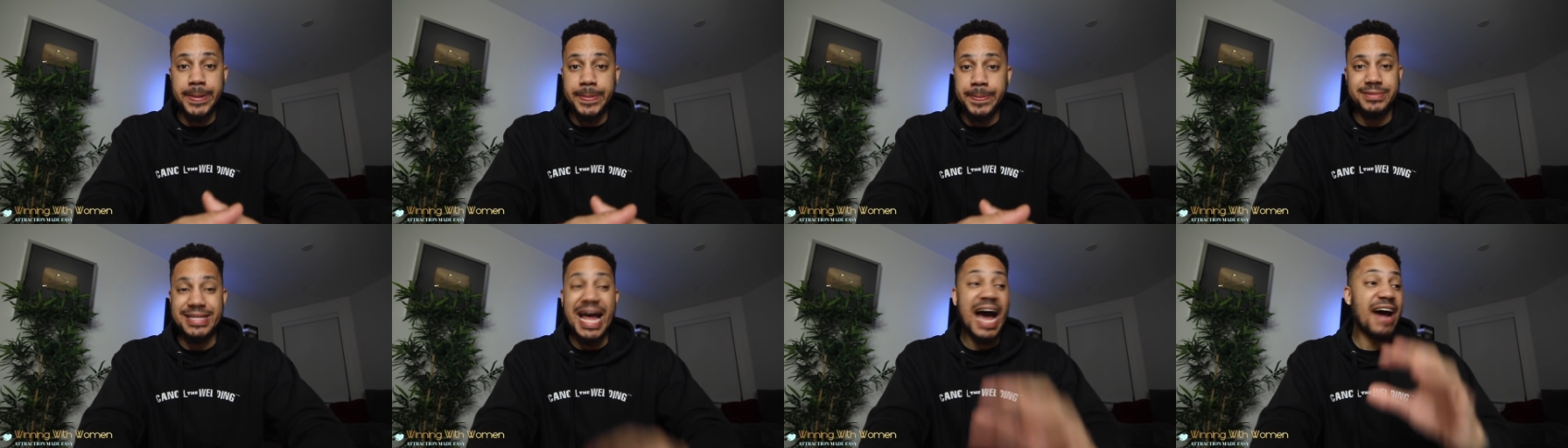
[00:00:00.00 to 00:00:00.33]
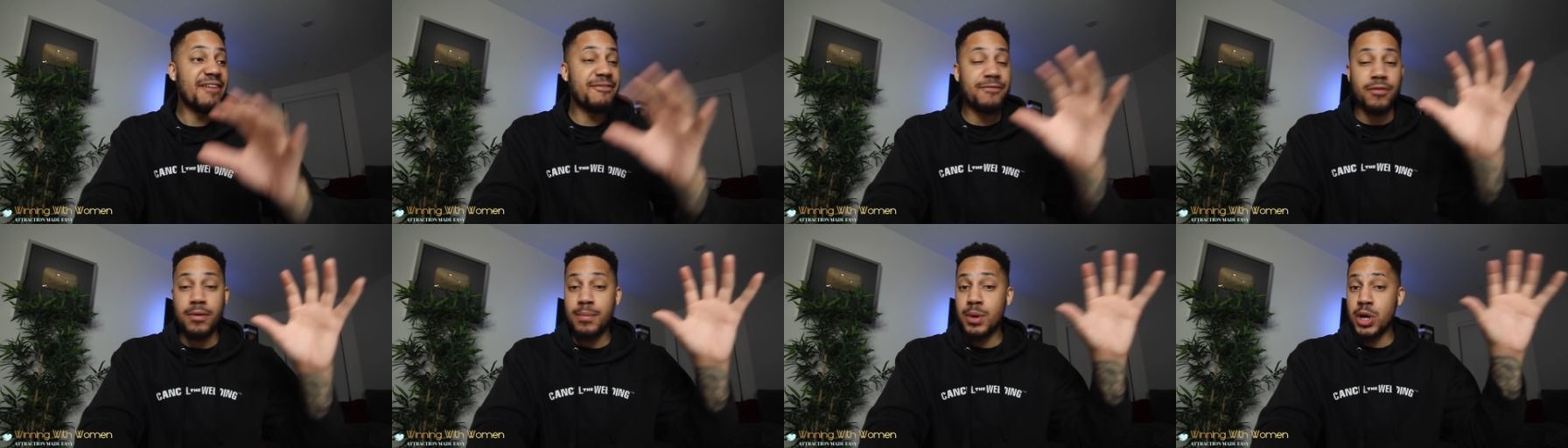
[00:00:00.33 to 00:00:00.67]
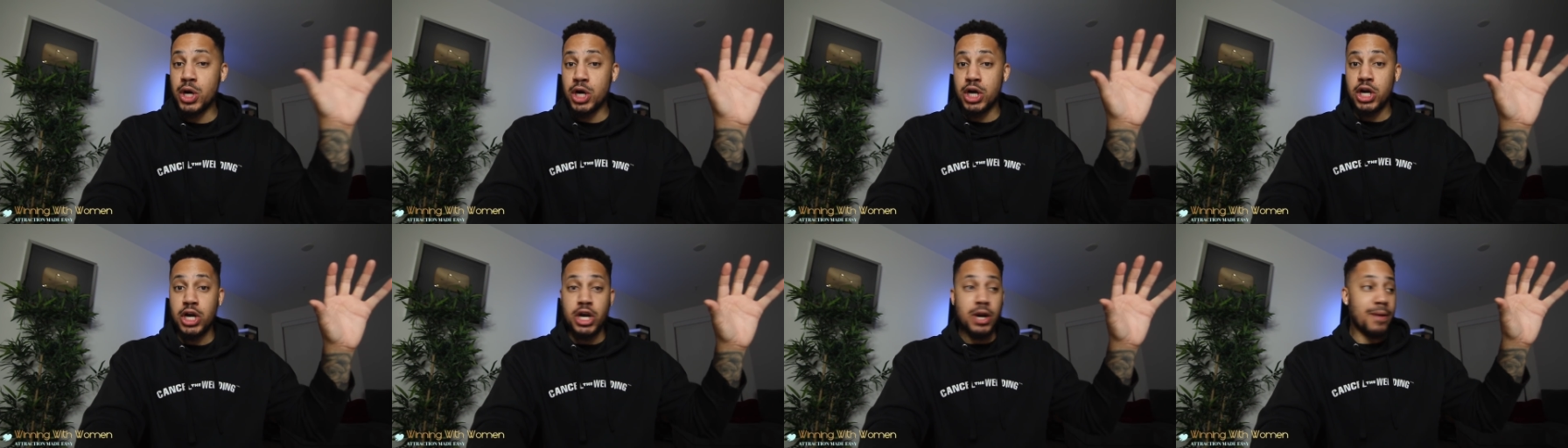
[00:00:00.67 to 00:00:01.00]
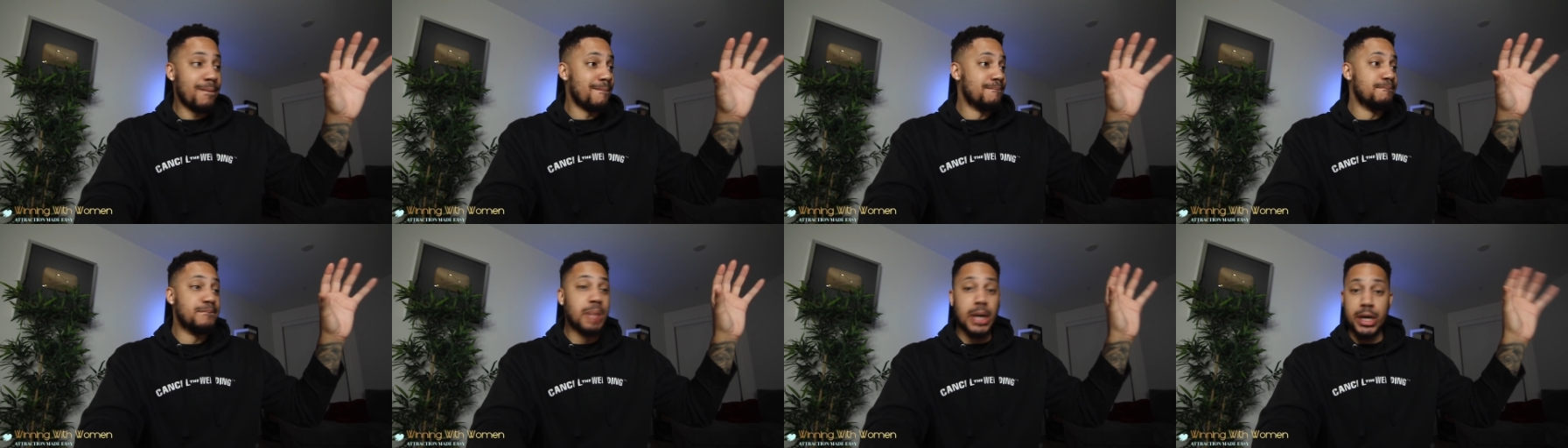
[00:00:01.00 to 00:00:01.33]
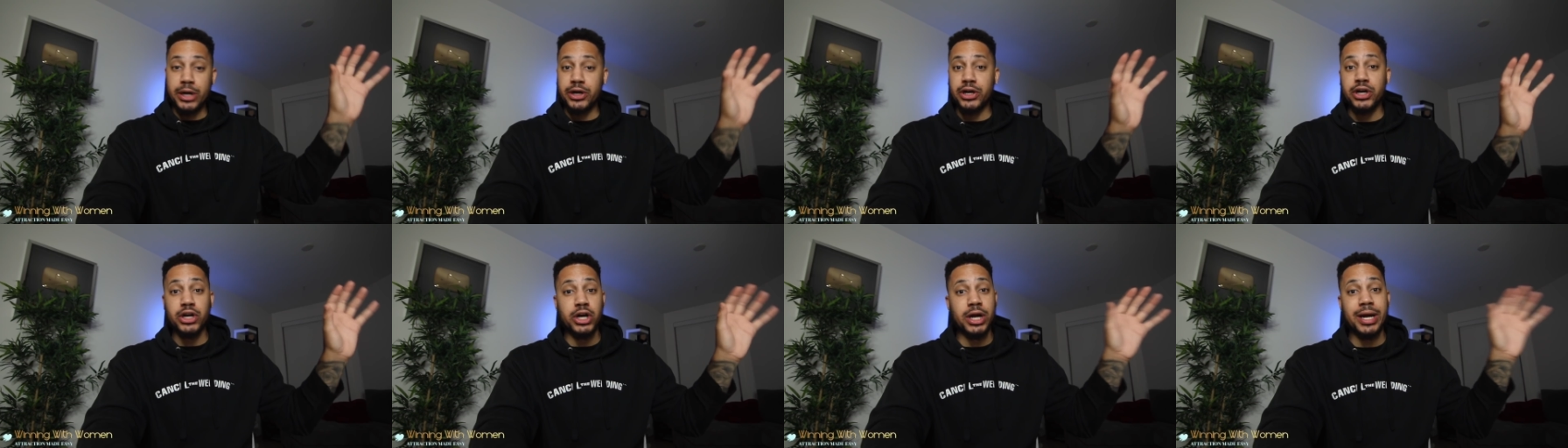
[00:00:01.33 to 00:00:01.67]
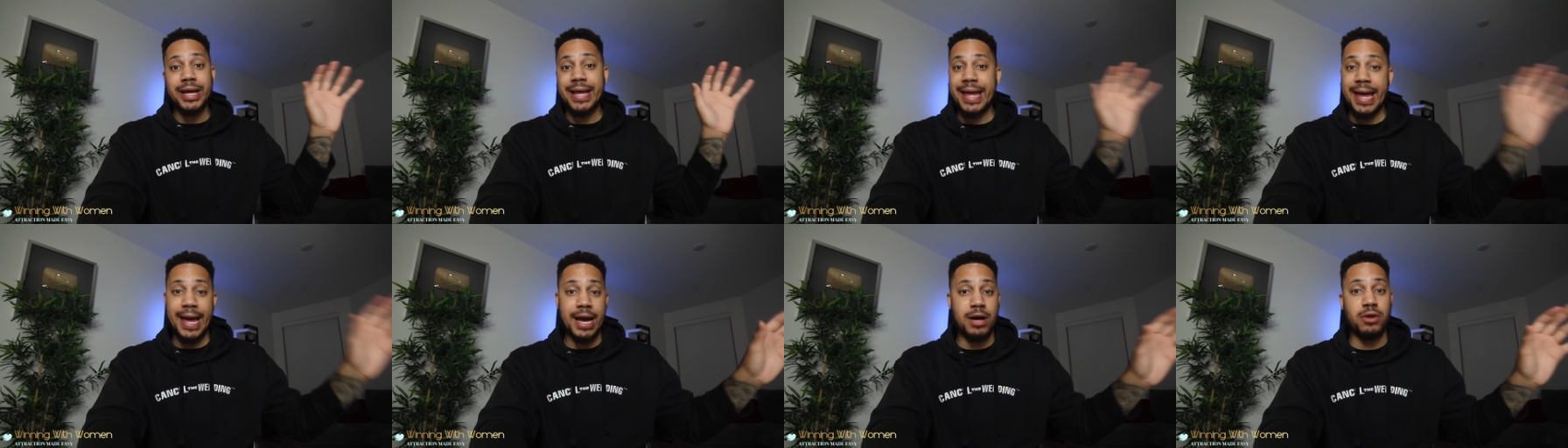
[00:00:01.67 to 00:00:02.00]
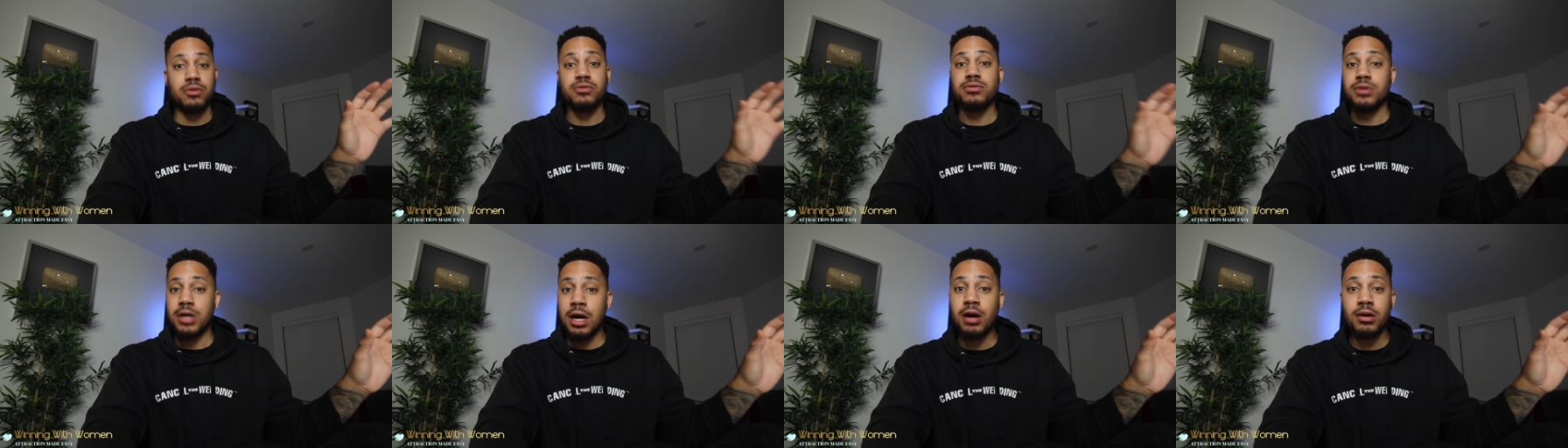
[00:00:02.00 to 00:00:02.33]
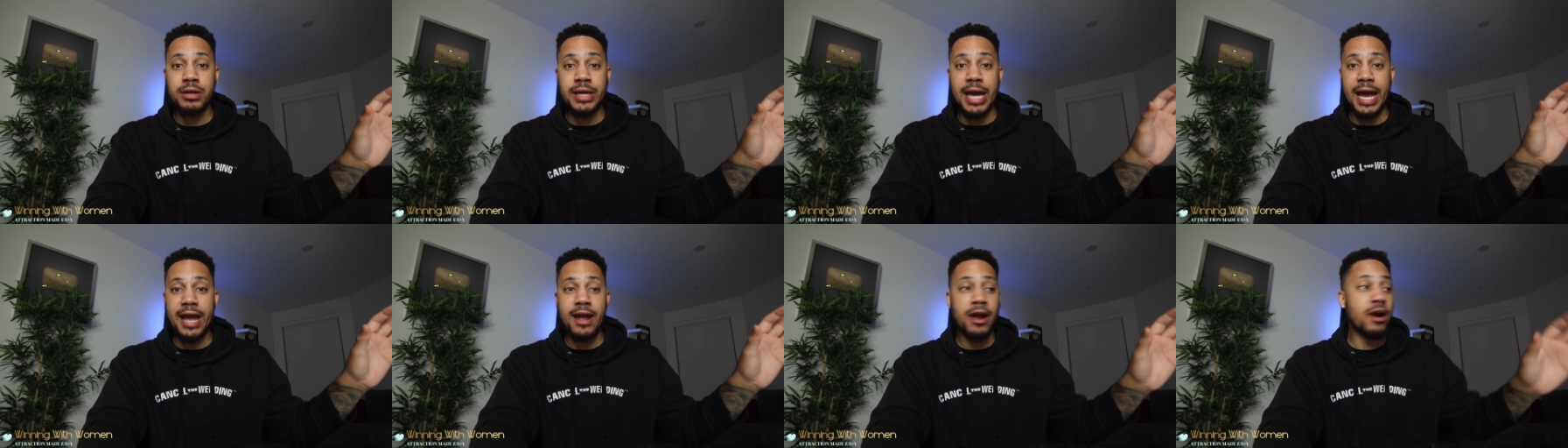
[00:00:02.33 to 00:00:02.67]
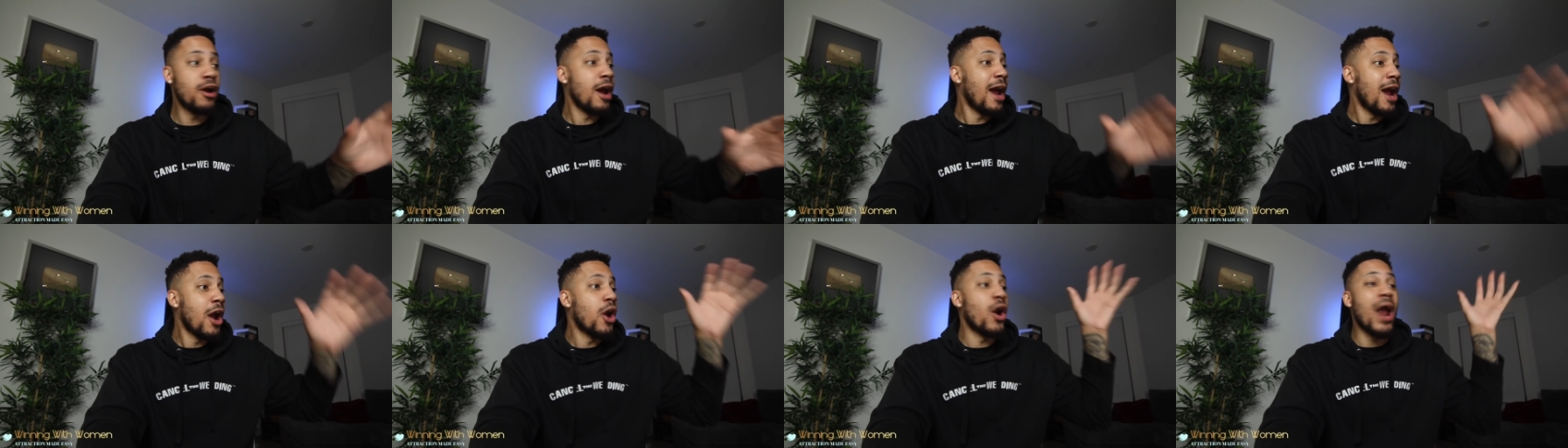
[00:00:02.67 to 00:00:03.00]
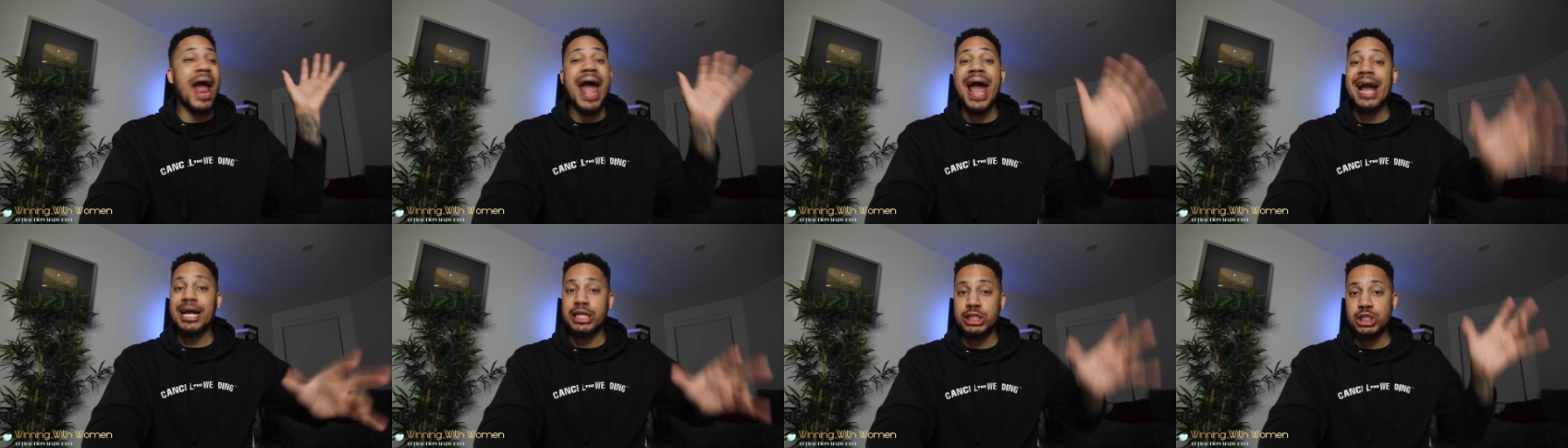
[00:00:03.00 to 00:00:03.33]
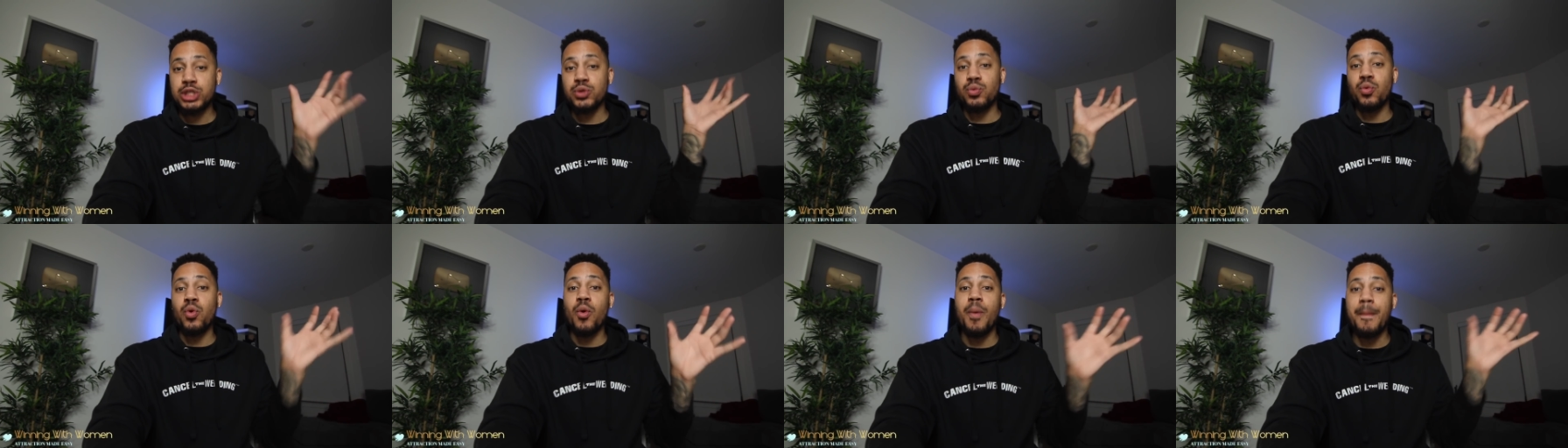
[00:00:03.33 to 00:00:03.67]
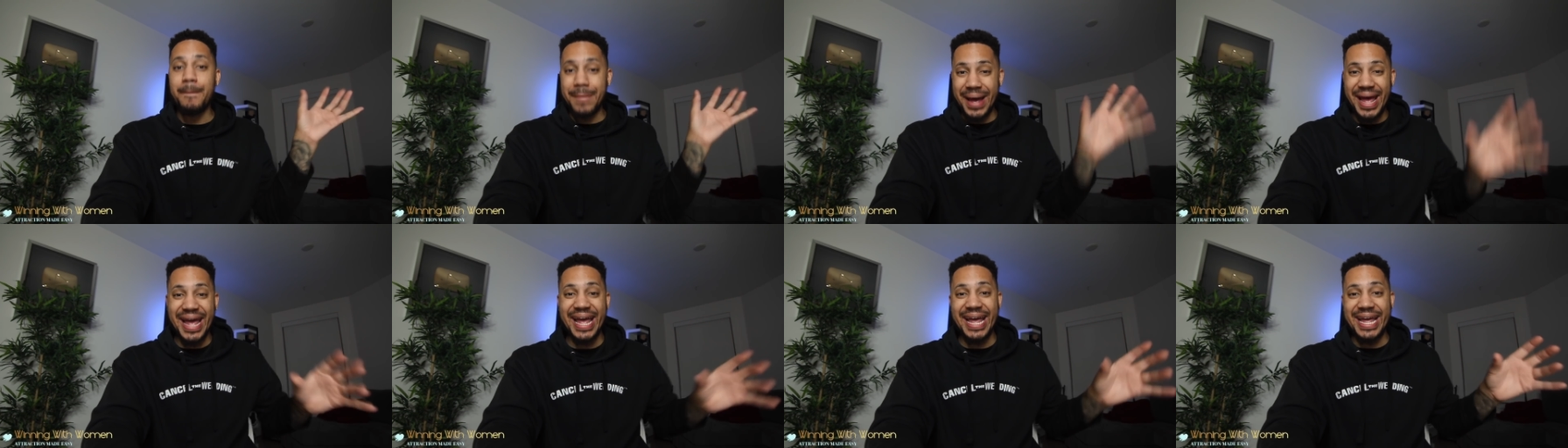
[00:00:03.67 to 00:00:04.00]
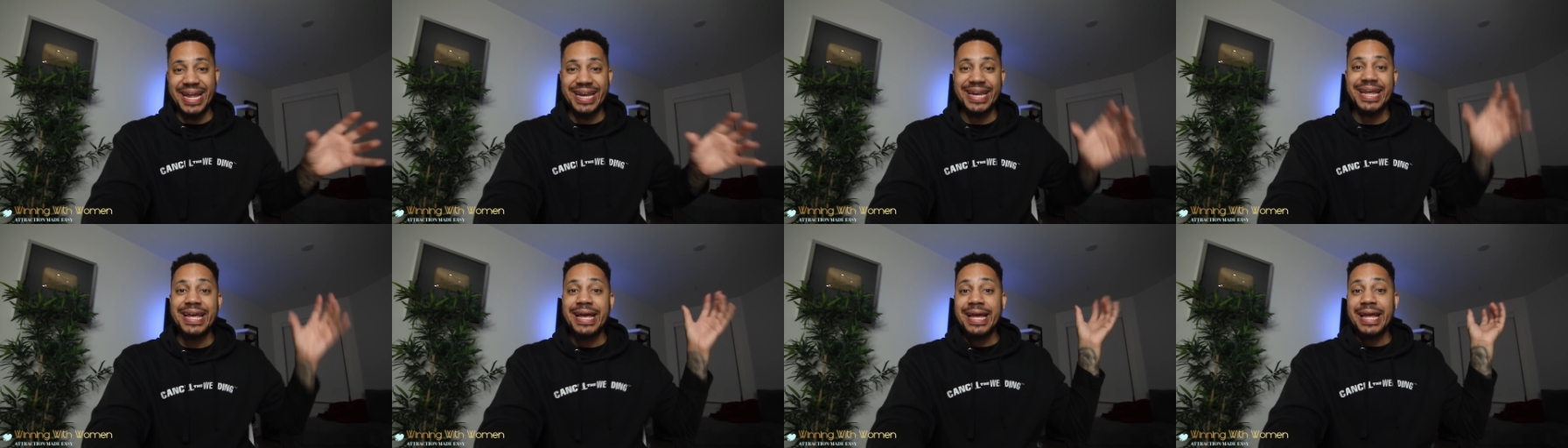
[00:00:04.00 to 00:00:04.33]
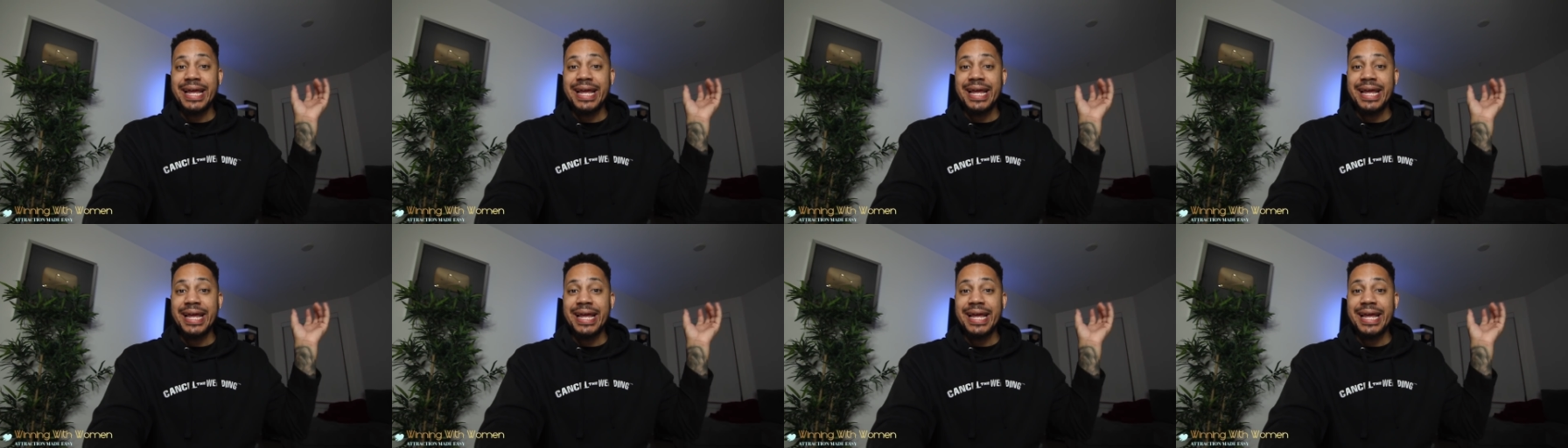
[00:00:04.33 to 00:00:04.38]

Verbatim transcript: Not from her burner account. Okay, her, her actual main